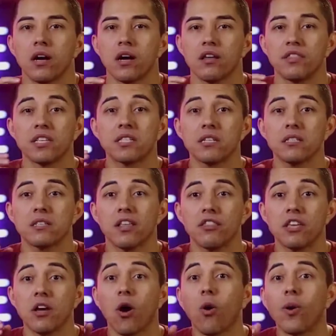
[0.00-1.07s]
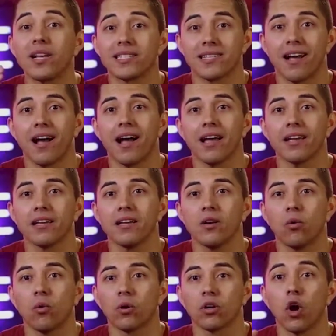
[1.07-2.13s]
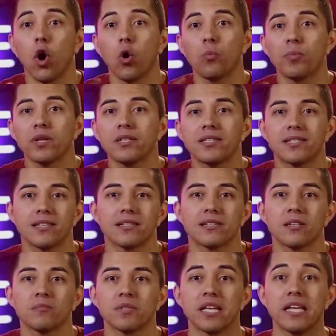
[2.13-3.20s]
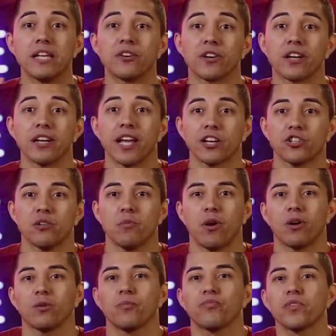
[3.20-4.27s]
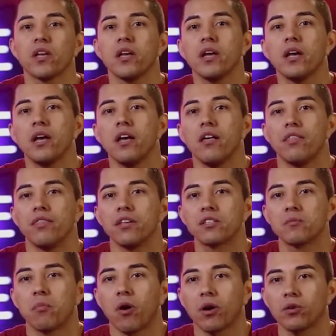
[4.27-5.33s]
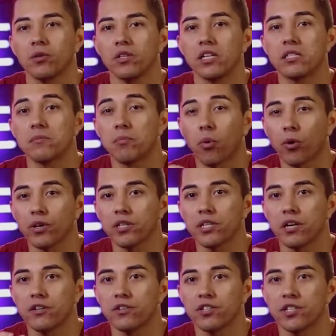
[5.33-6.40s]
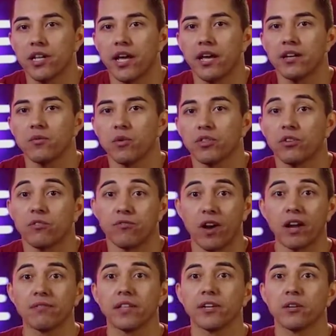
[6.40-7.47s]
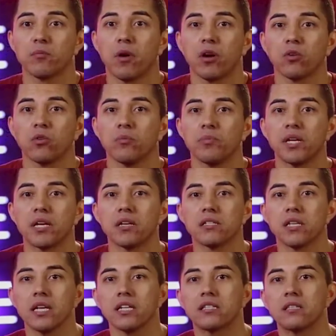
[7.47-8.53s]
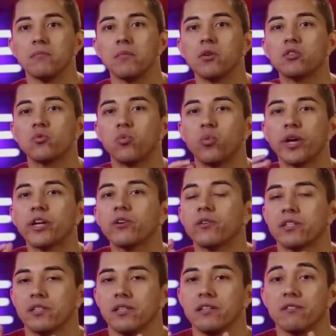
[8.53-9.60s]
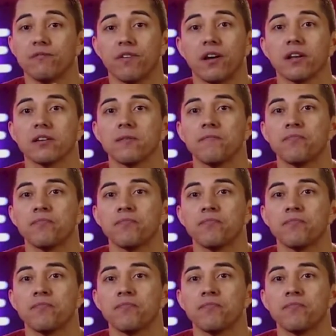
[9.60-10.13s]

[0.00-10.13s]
This is the OSI, or Open Systems Interconnection model. This model is important to understand with our 5-layer model because it's the most rigorously defined.